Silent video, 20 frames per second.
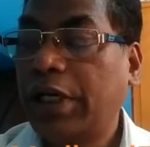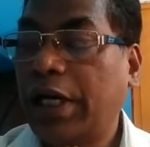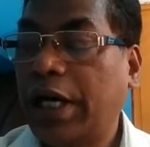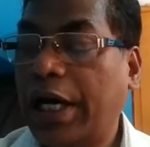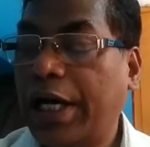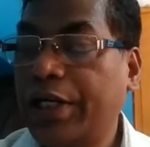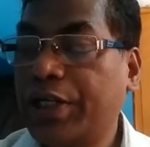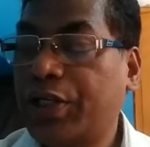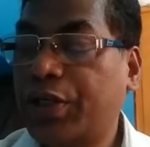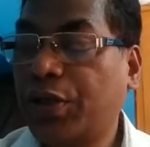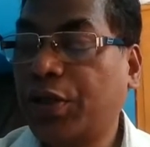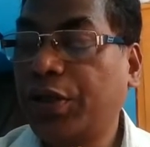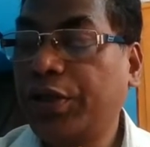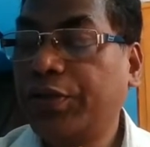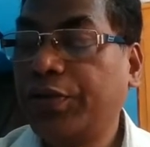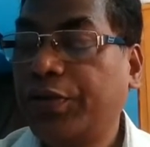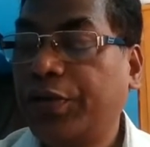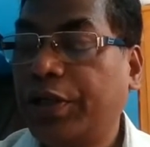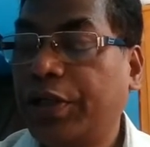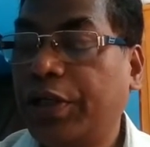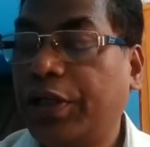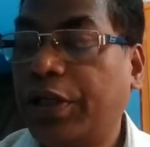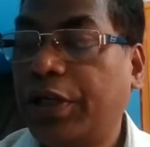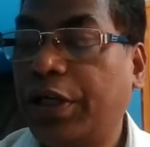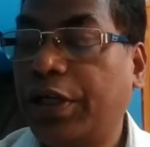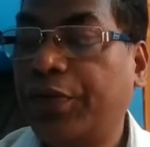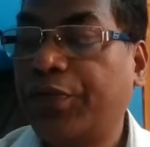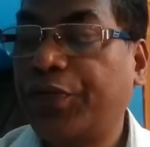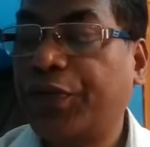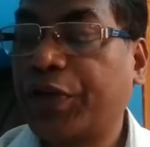and so
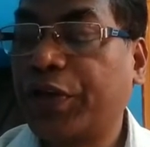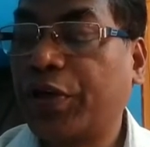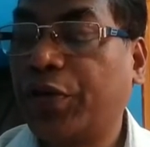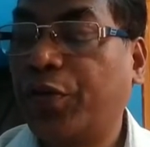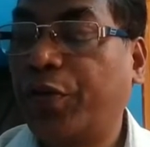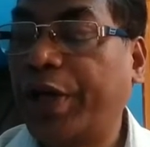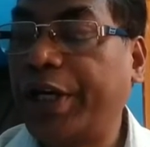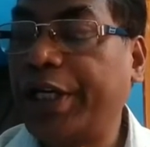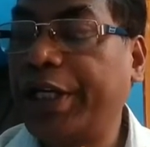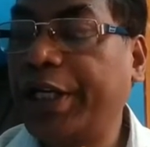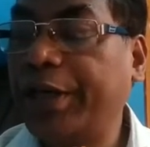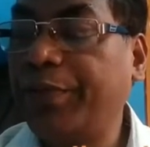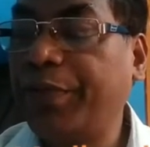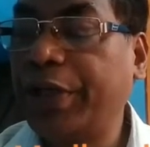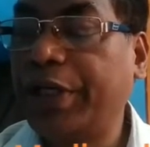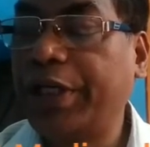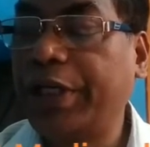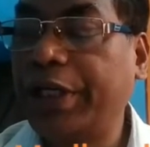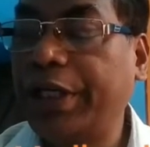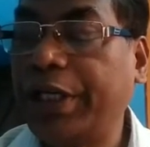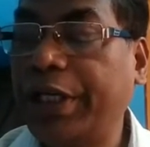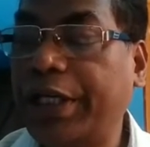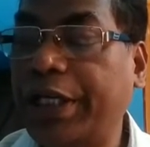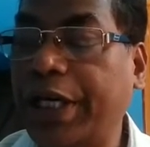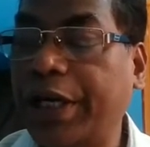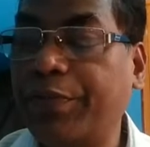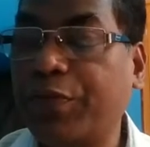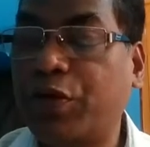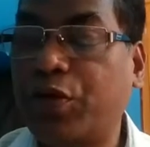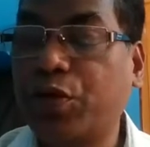when he
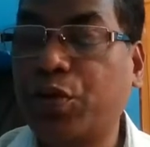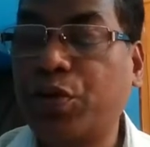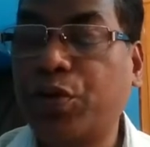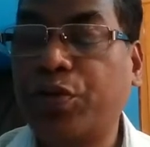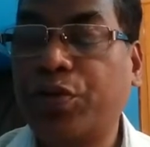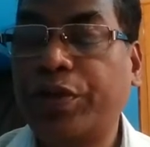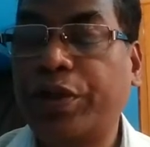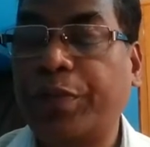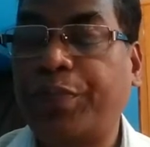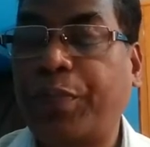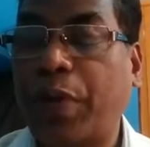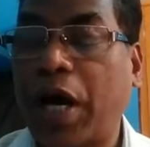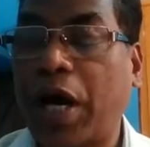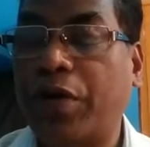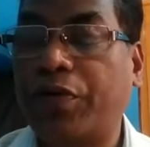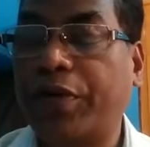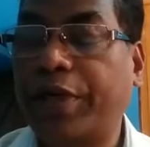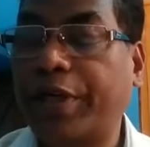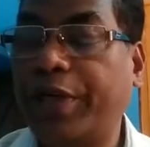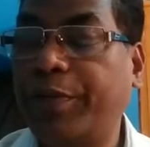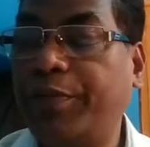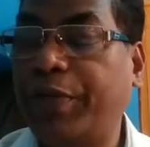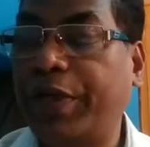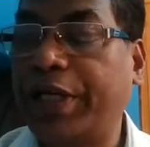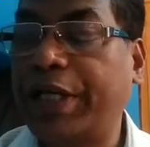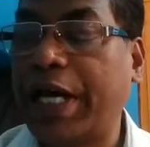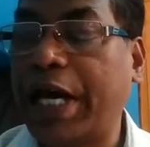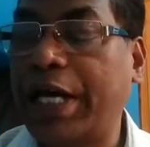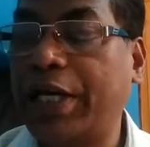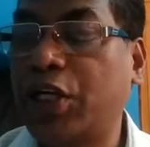came to the power, he
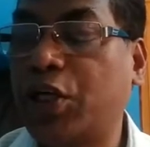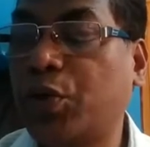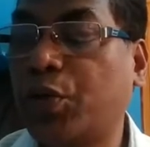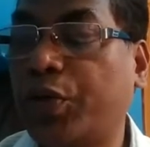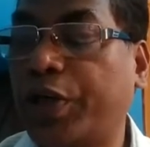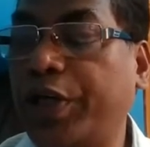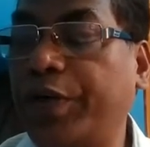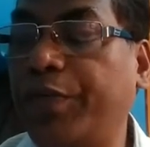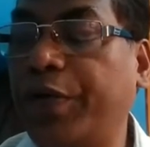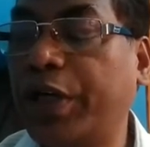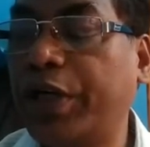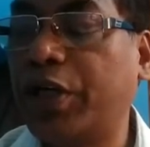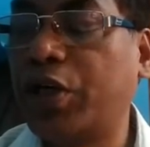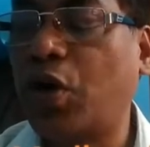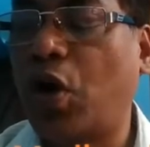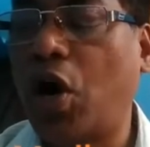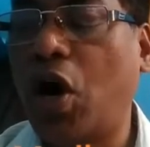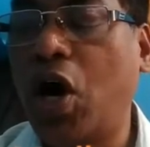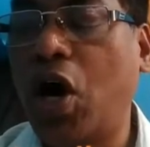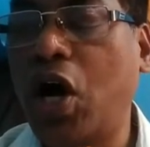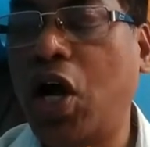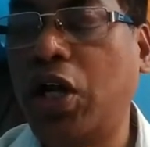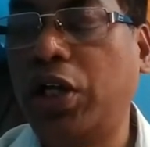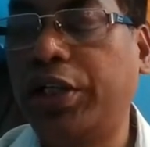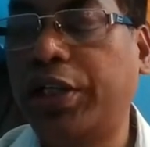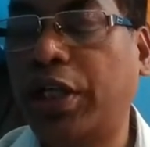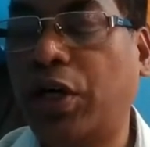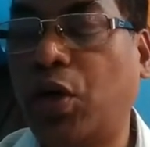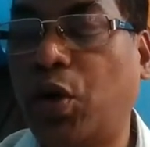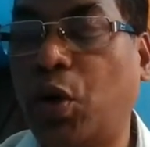began to rebuild
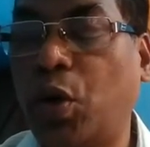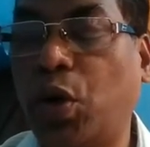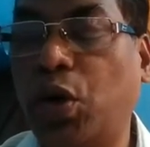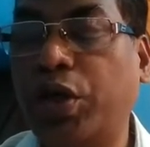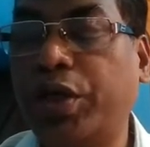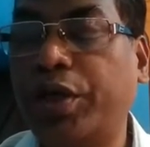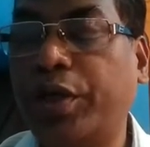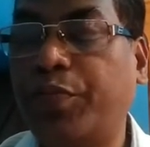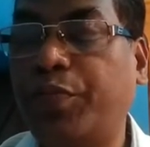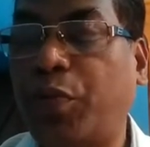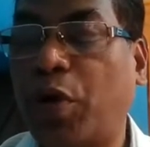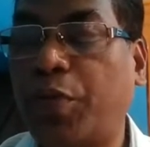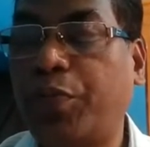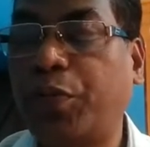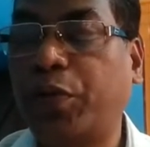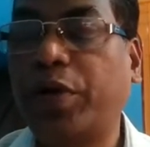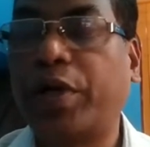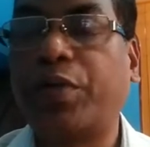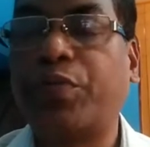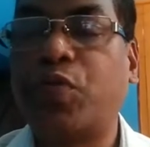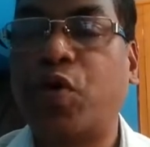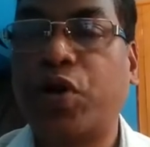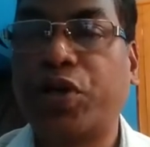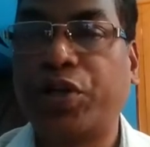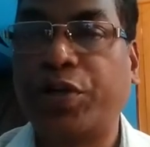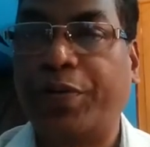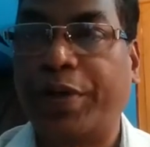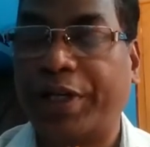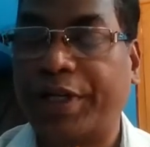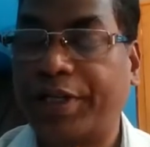all the old popular
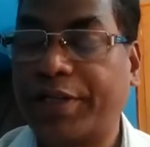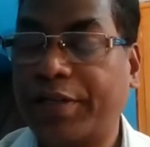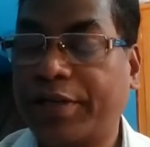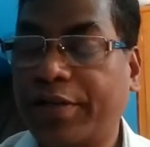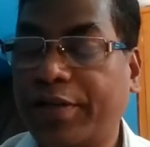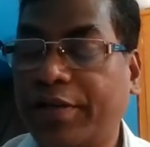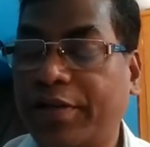monuments,